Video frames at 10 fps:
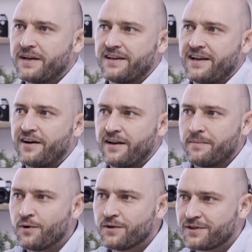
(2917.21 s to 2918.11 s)
now, and
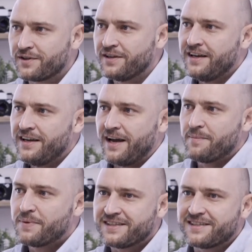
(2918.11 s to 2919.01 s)
I'm also a
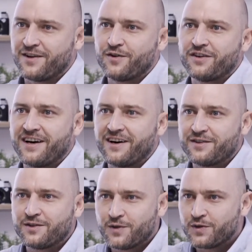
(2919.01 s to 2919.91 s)
business owner now
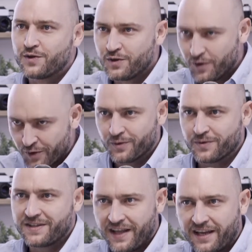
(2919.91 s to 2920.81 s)
due to you.
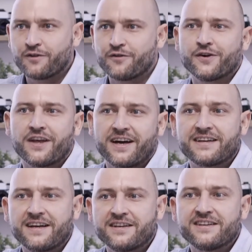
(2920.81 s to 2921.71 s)
Thank you for that. And